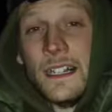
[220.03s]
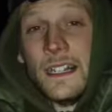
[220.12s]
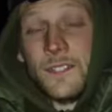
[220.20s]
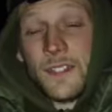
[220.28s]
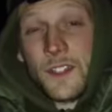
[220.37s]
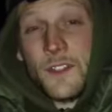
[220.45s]

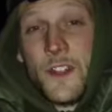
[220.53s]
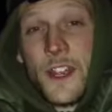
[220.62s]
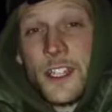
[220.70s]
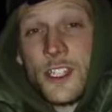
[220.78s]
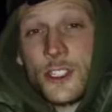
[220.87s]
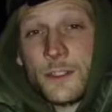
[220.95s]
I've had a
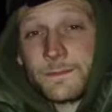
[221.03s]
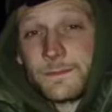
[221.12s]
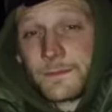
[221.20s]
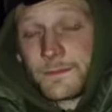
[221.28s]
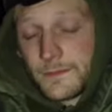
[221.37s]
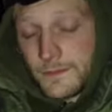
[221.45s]
fish.
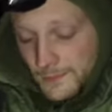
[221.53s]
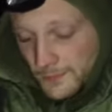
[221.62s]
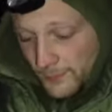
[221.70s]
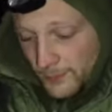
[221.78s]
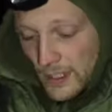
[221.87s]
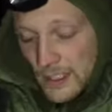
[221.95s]

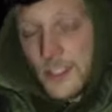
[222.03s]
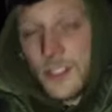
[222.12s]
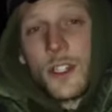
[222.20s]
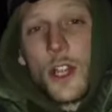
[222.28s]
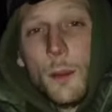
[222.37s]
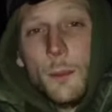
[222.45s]
It's a
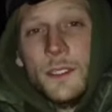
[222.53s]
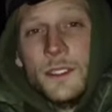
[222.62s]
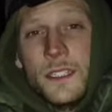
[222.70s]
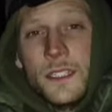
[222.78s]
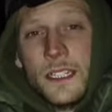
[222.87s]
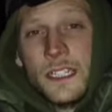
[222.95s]
common,
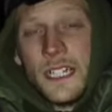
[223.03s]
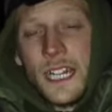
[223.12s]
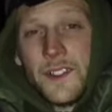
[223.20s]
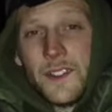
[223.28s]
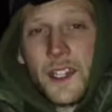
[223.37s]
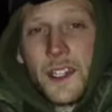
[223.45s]

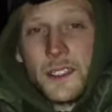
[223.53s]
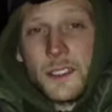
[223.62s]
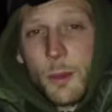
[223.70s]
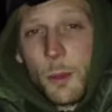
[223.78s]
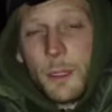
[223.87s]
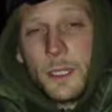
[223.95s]
I reckon it's
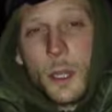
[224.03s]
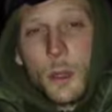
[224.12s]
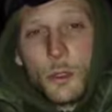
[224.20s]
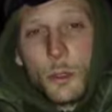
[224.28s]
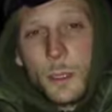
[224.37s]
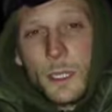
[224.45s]
probably low
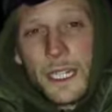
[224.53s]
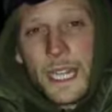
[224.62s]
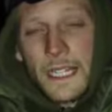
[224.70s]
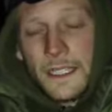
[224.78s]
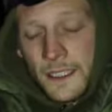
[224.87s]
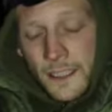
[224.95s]
double
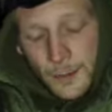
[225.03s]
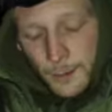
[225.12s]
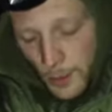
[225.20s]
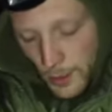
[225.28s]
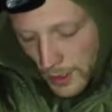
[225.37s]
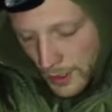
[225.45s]
again,
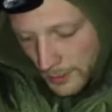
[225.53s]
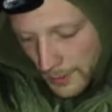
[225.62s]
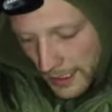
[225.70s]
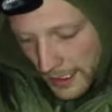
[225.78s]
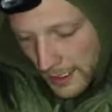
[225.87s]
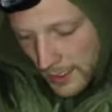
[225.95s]
but um,
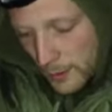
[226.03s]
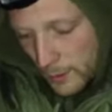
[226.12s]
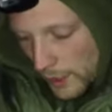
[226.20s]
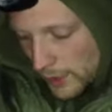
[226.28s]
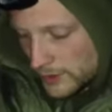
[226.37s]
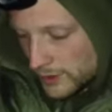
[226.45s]

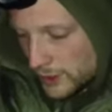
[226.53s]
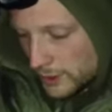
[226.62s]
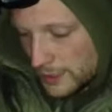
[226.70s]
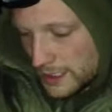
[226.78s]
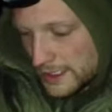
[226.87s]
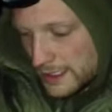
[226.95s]
what I'll
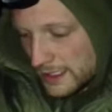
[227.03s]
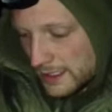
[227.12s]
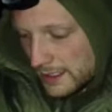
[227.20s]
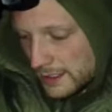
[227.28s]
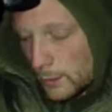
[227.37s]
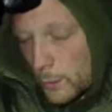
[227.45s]
do is
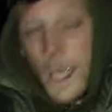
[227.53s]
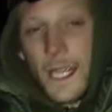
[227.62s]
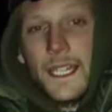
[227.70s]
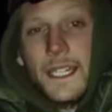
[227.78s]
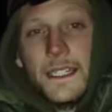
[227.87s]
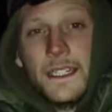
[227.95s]
uh, weigh
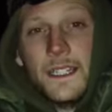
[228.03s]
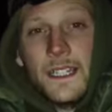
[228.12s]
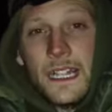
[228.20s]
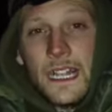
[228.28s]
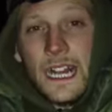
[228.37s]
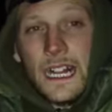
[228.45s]
it
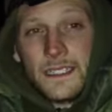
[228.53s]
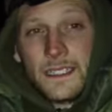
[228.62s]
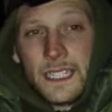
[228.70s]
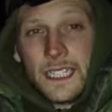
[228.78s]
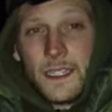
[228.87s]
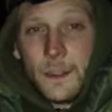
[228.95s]
and I'll
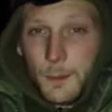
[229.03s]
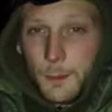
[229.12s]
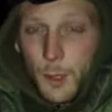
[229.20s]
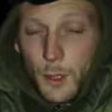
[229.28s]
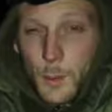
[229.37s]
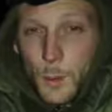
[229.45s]
let you know in the
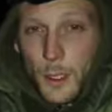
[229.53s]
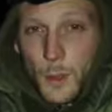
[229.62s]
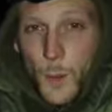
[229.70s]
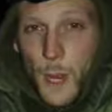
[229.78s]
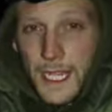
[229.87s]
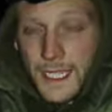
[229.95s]
morning what it
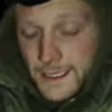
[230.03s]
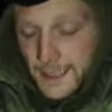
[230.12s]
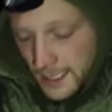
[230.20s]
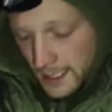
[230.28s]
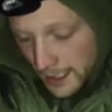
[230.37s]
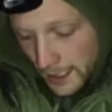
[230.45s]

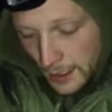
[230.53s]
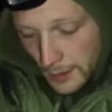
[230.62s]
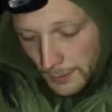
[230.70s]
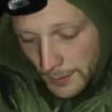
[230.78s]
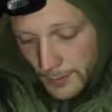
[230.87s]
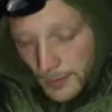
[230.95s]
weighs.
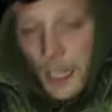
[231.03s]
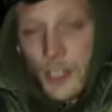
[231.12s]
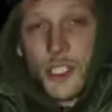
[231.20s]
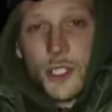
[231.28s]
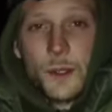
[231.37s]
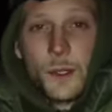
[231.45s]
Um, I'll
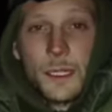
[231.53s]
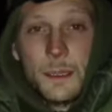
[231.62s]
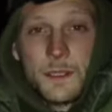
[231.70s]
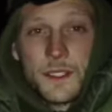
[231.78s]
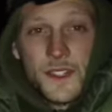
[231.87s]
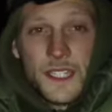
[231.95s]
show you a
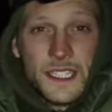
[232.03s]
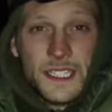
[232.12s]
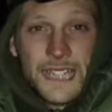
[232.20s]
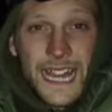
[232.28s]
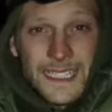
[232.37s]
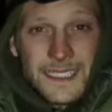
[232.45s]
glimpse of it in the
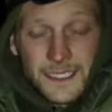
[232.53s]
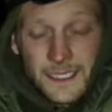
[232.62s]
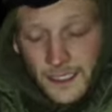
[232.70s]
net.